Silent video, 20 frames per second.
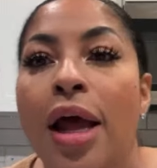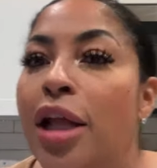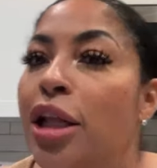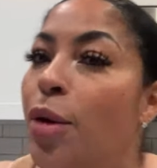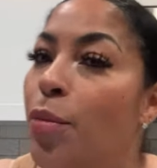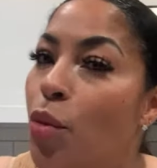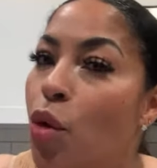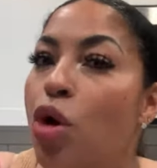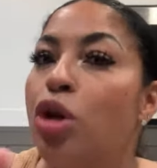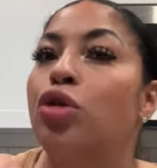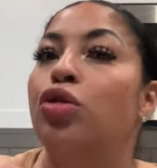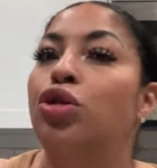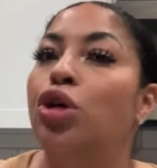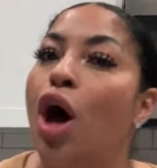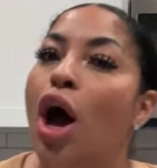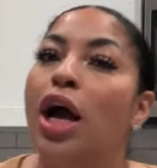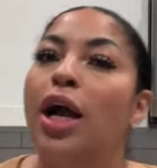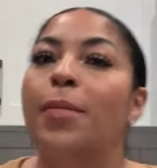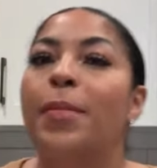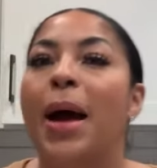The more you
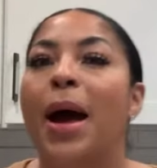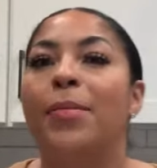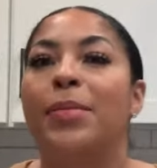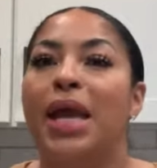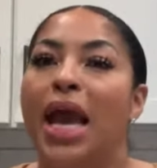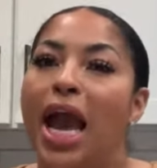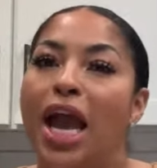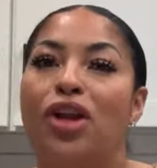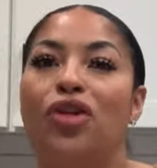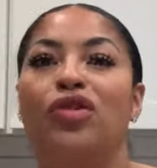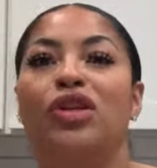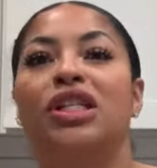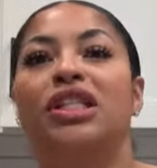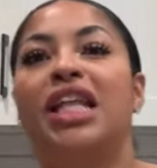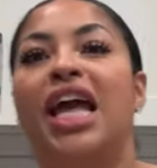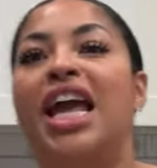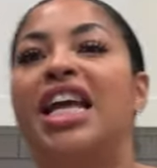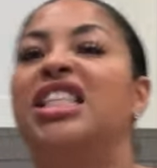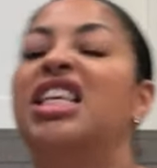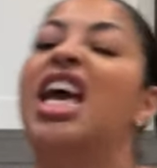talk about me, hate on the
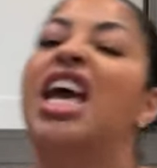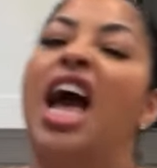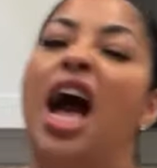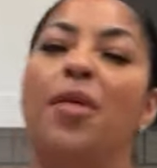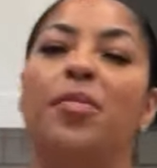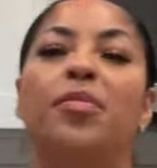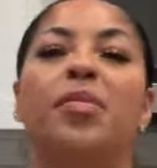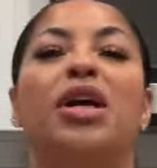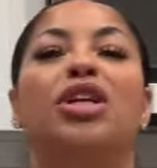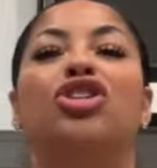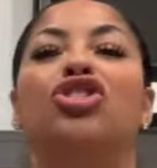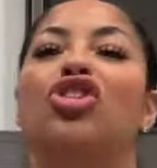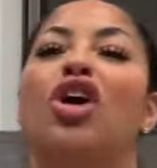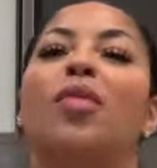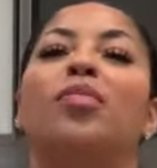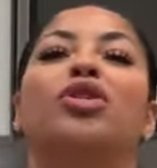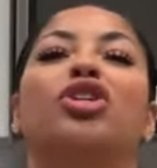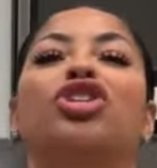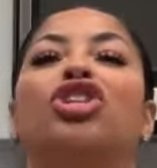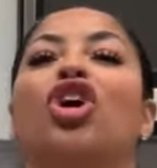thing, I'm gonna make sure I'm
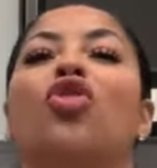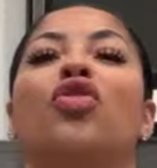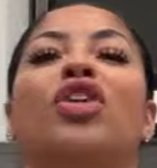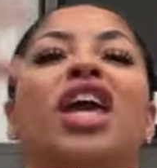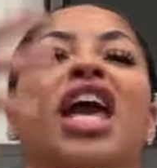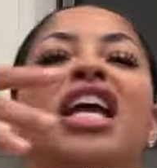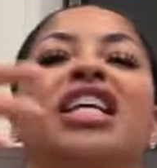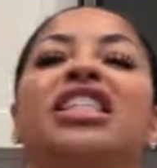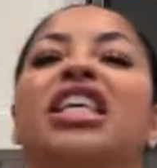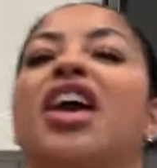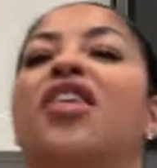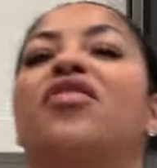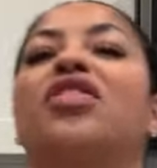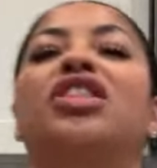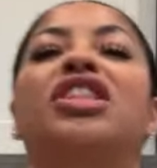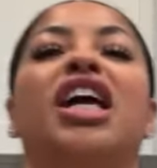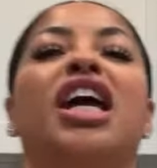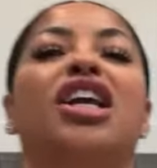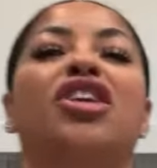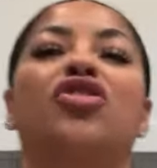gonna showcase
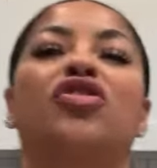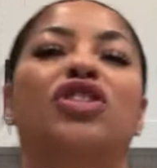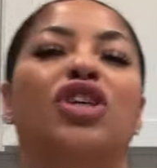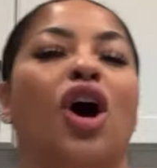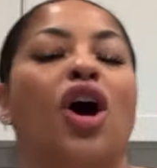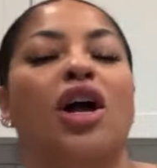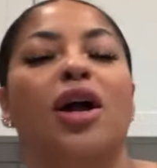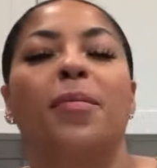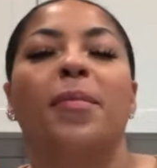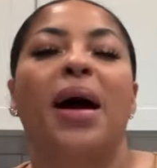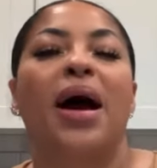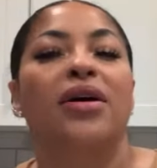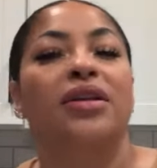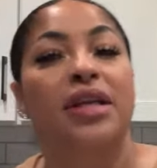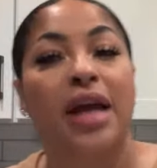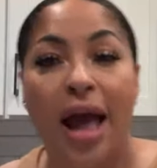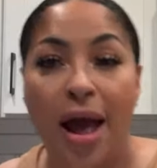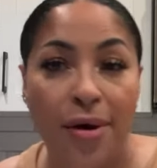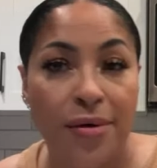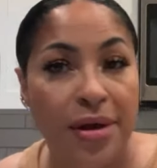everything you talk about.
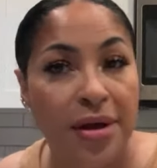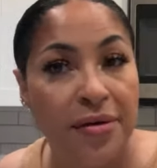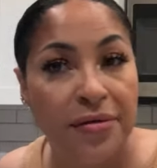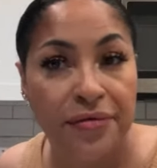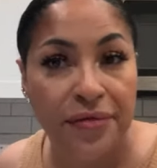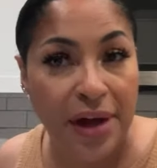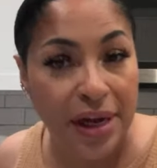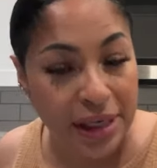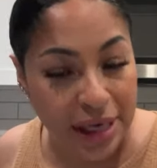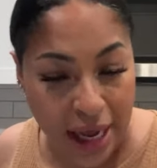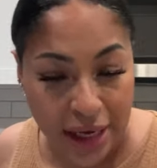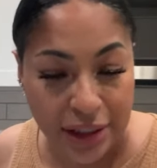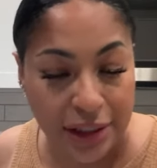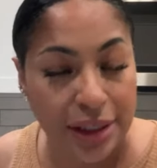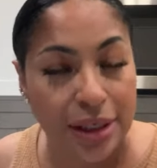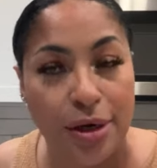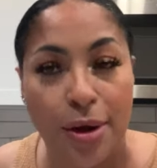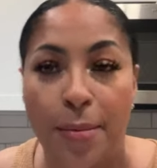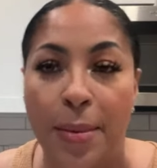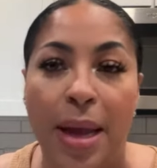I don't give a fuck. That shit
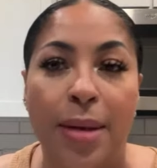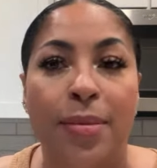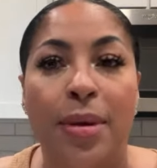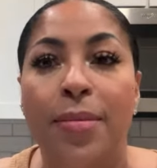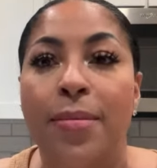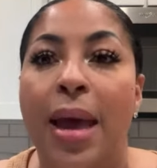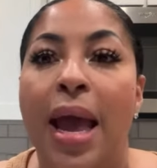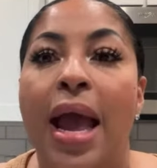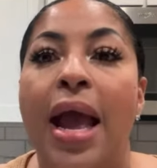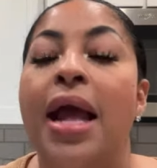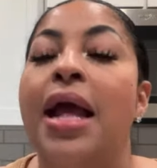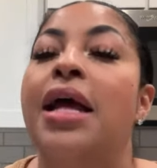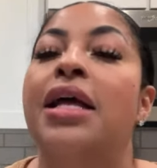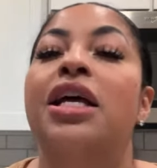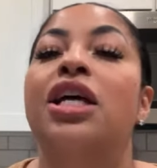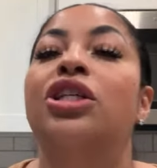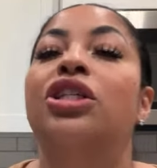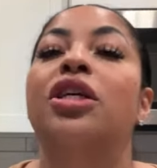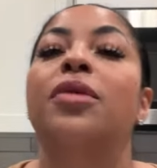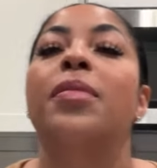don't make me mad. That
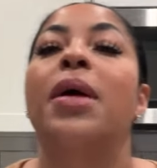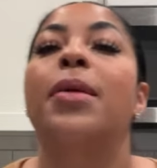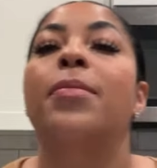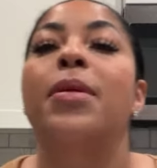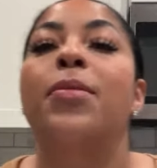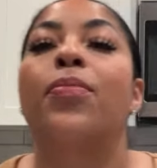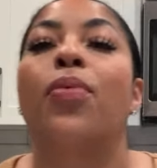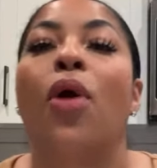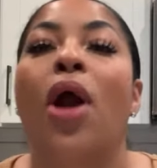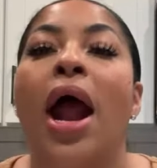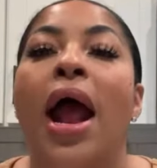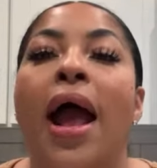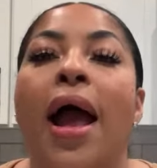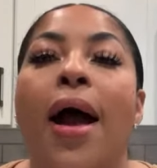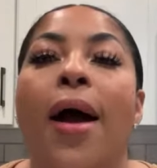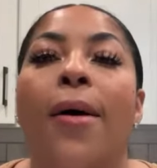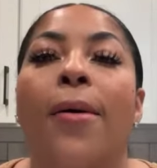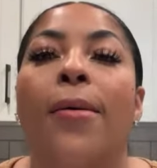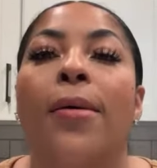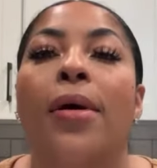shit make me
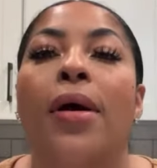proud.